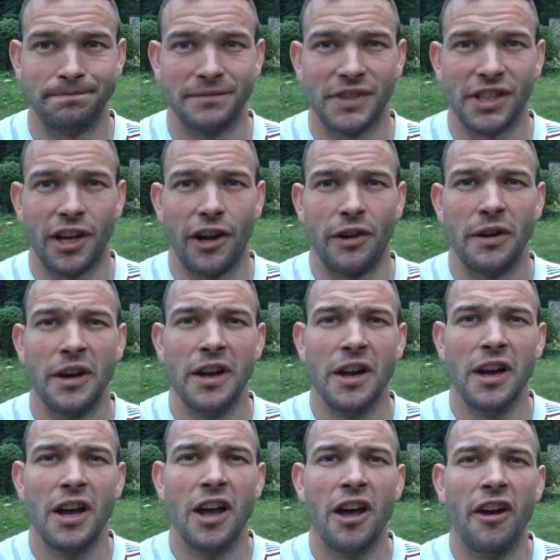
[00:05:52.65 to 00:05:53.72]
So
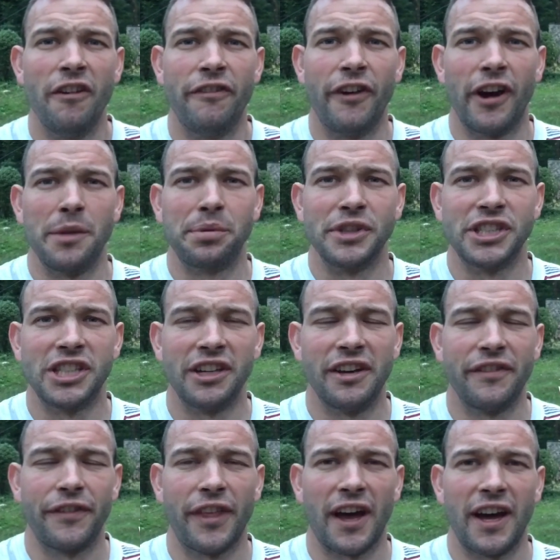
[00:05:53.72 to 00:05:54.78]
very
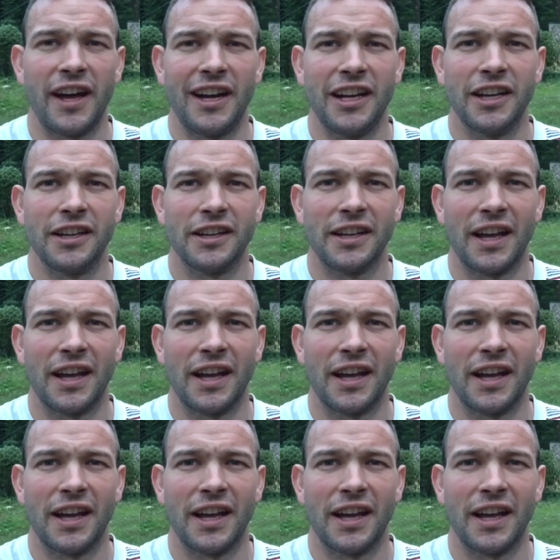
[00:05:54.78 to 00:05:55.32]
appreciative of that, Elliot,